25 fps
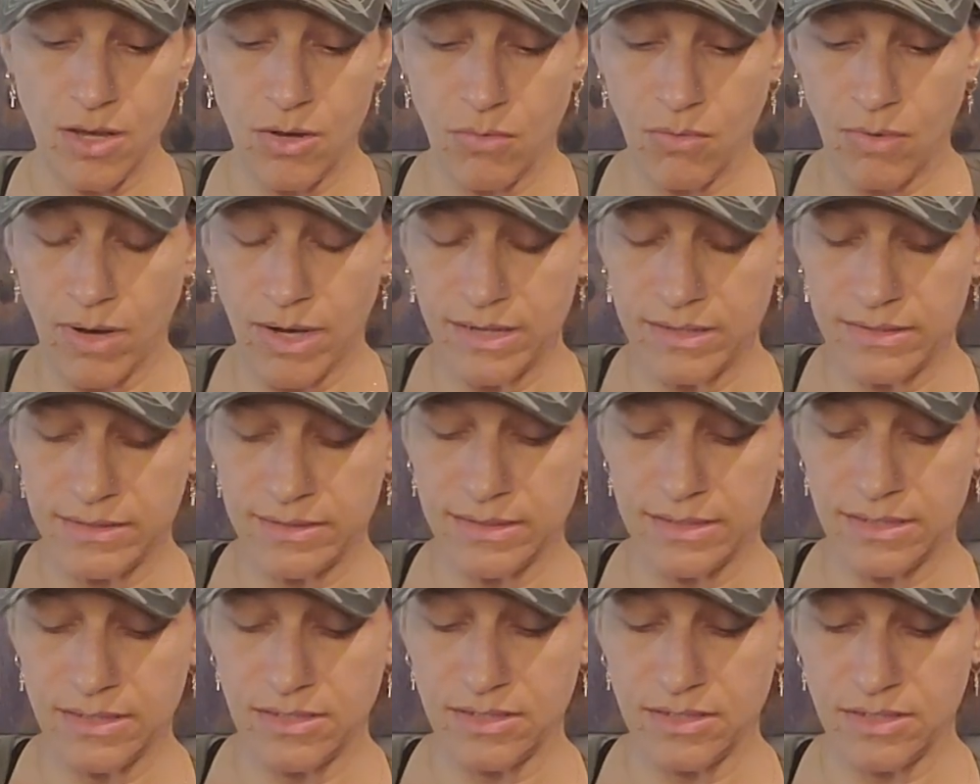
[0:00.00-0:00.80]
Why is
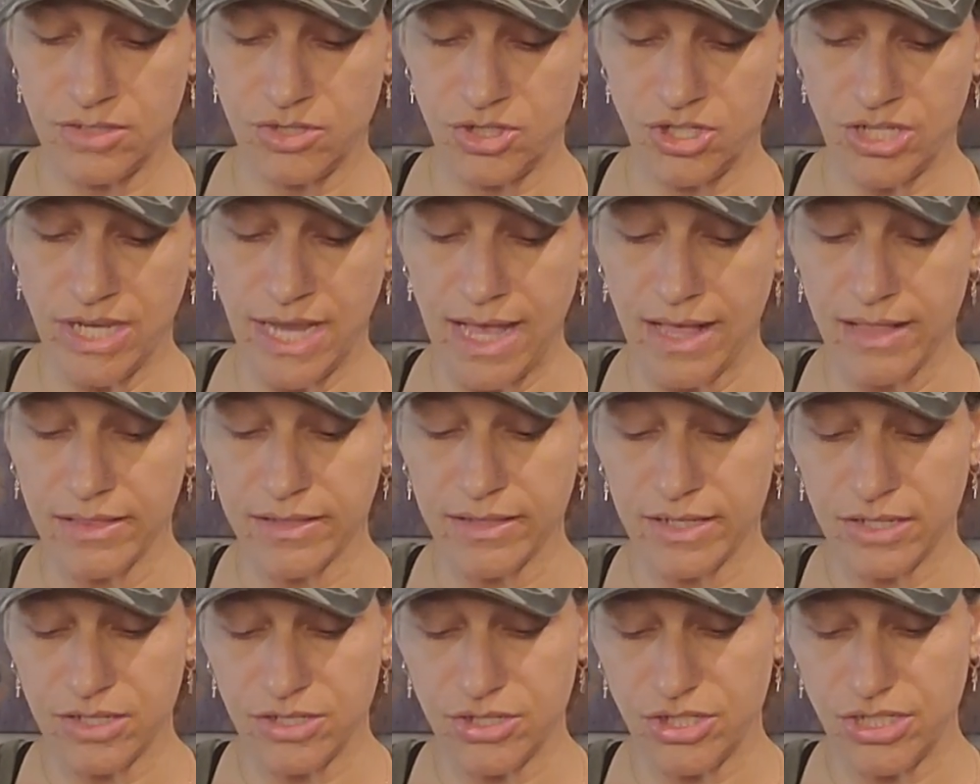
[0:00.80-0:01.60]
this a
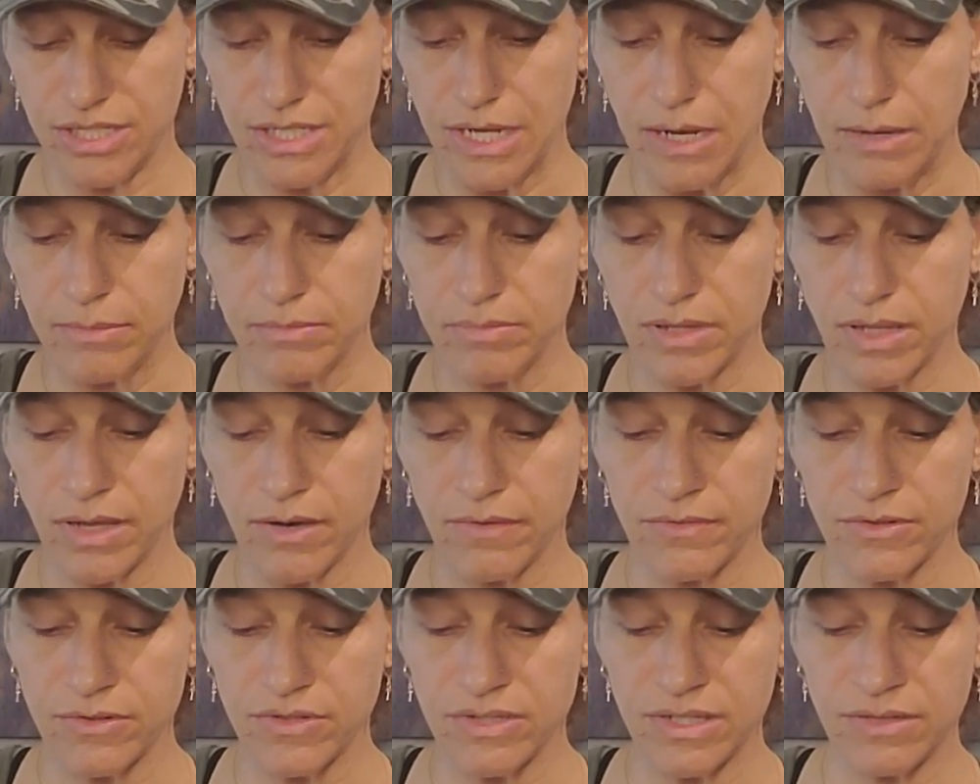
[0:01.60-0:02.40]
challenge? Yep,
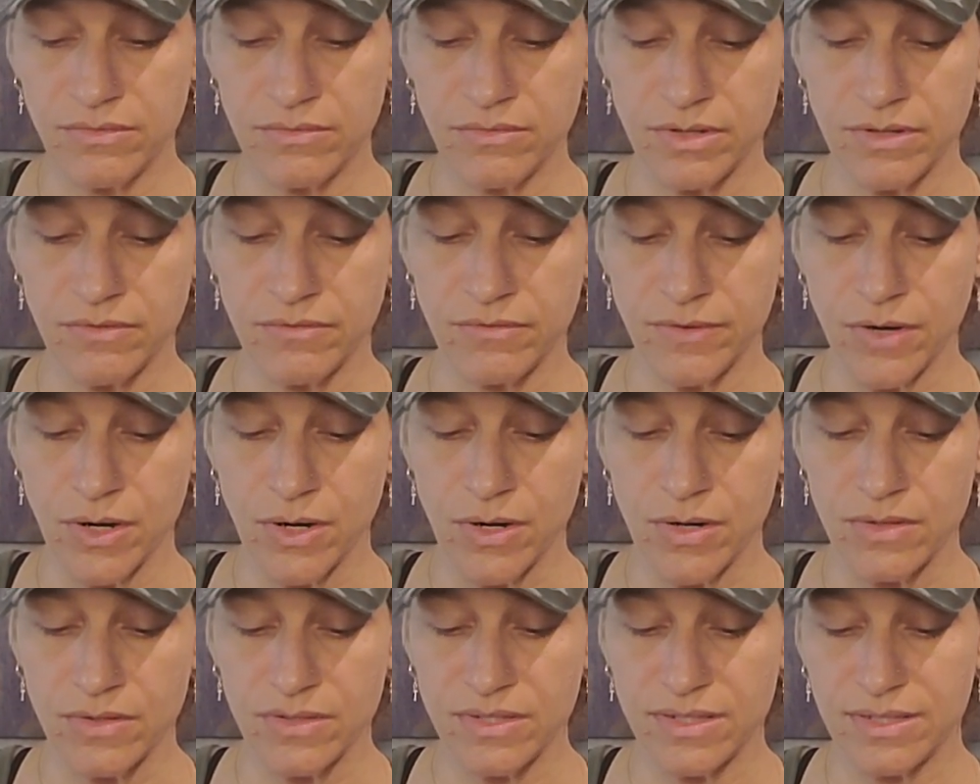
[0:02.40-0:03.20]
lovers in
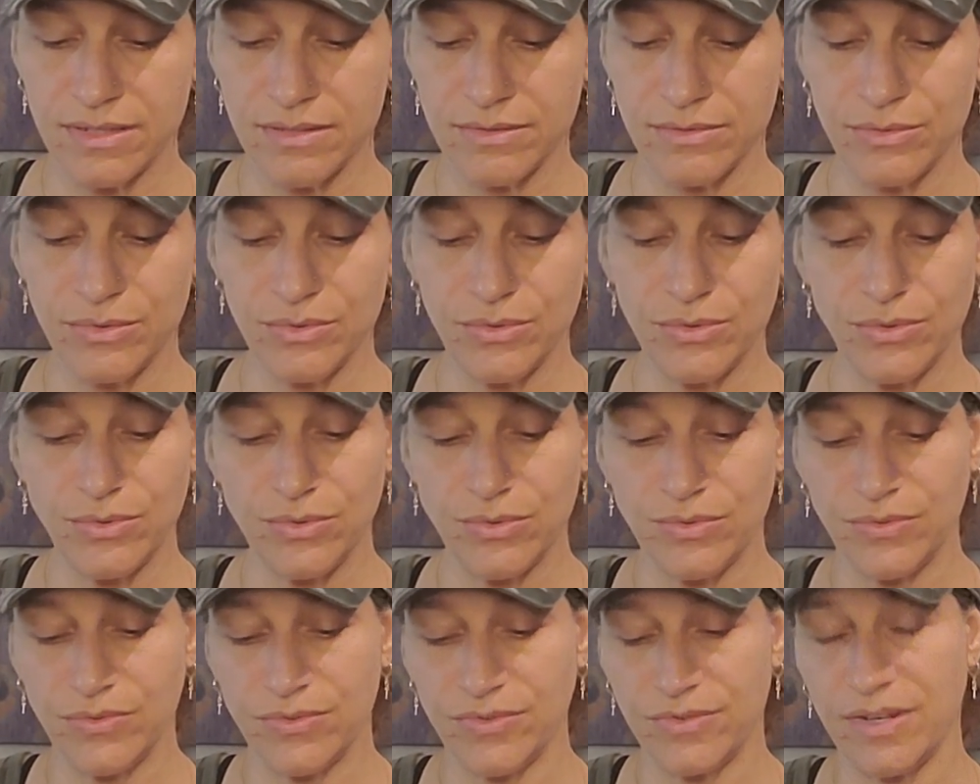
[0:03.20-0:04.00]
reverse.
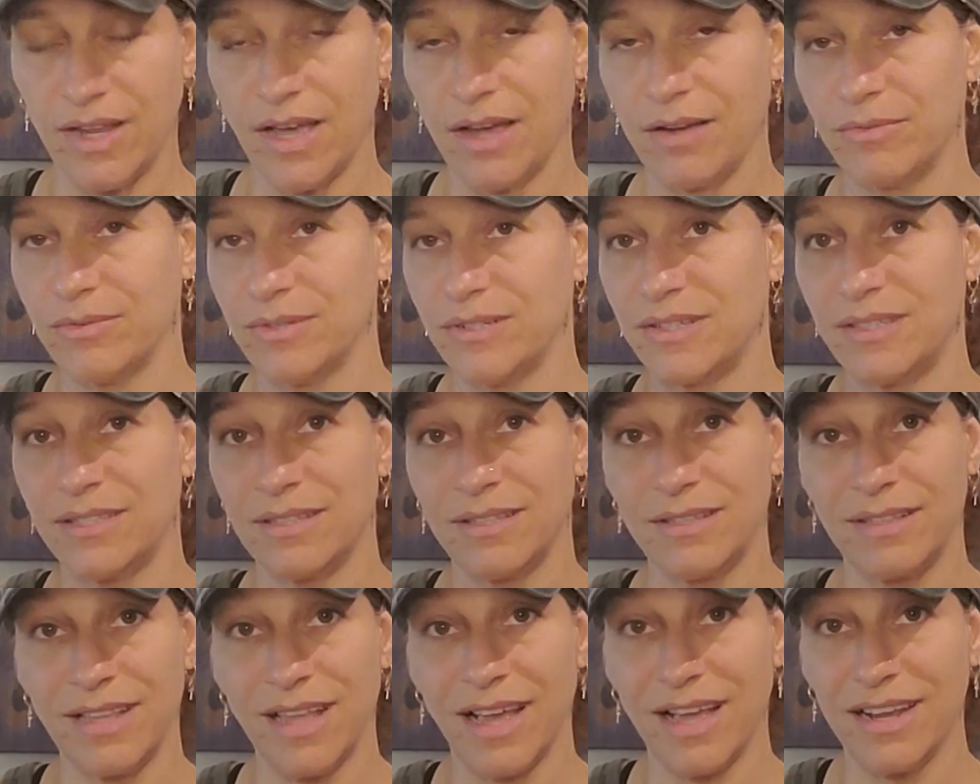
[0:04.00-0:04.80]
Oof,
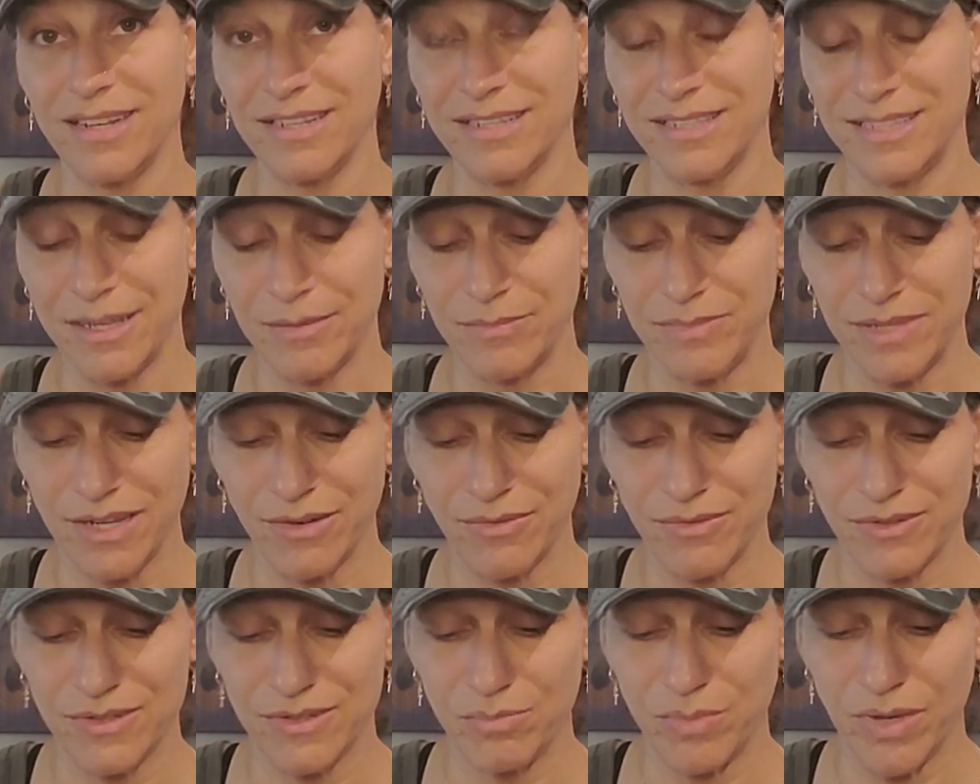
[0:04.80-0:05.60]
not accepting
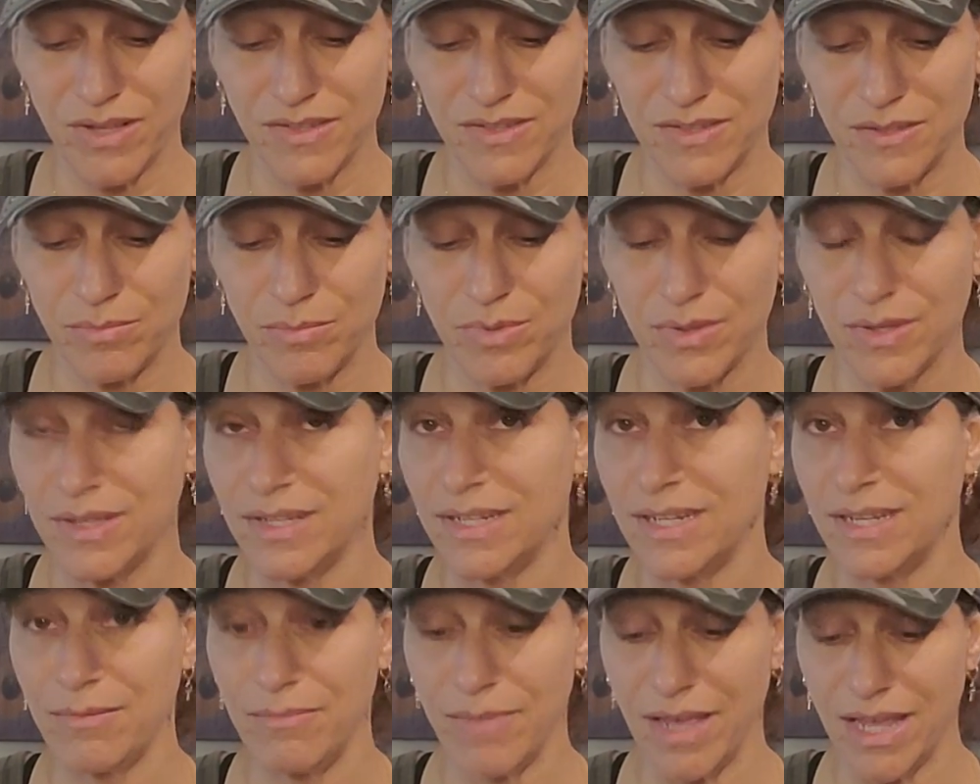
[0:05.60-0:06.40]

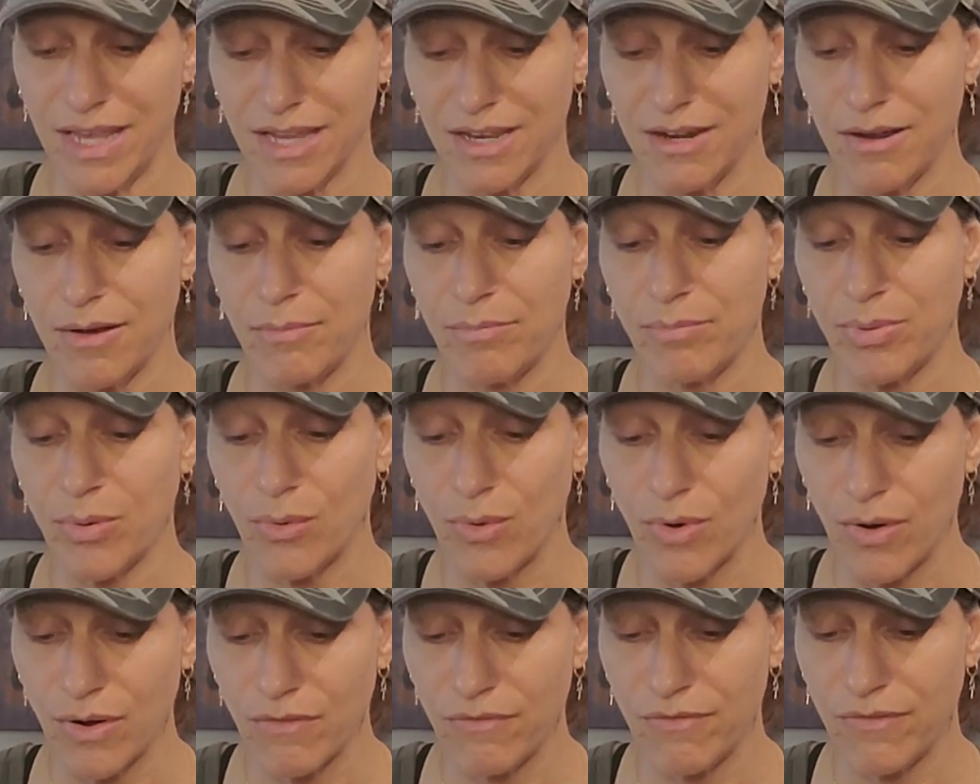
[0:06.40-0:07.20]
responsibility, making a
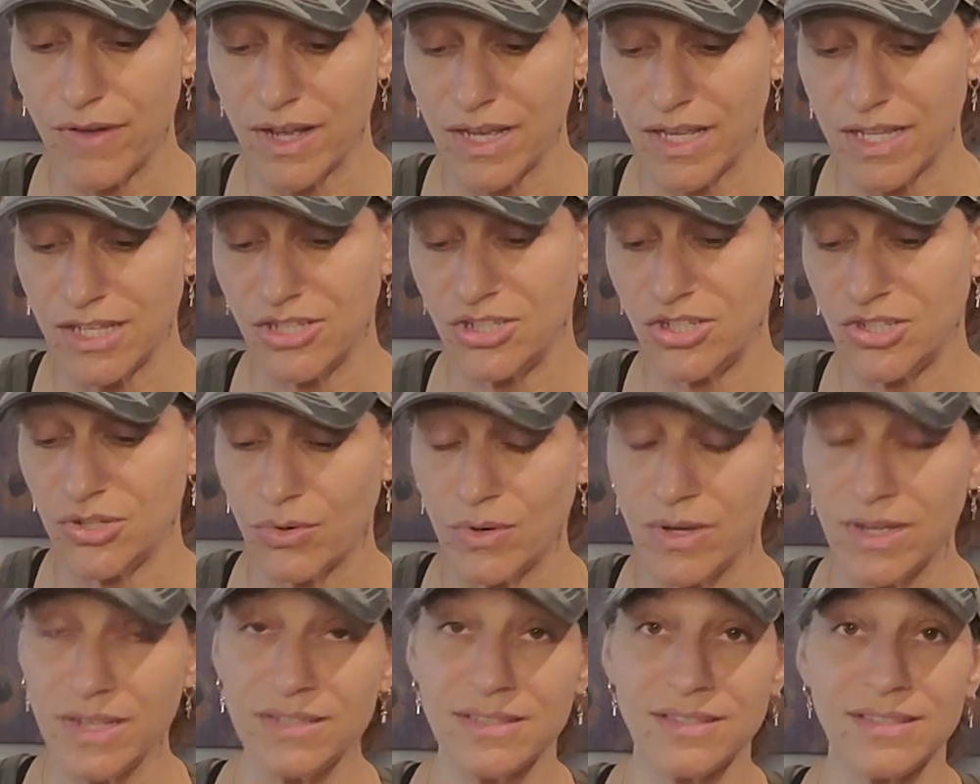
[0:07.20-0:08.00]
poor fucking
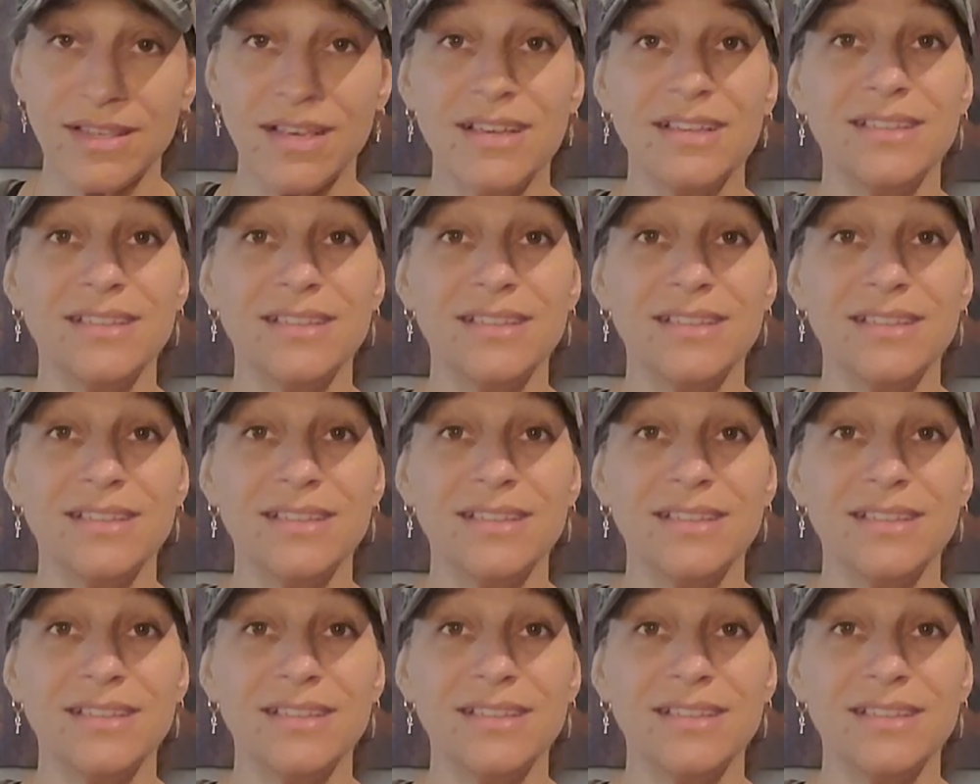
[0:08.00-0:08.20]
choice.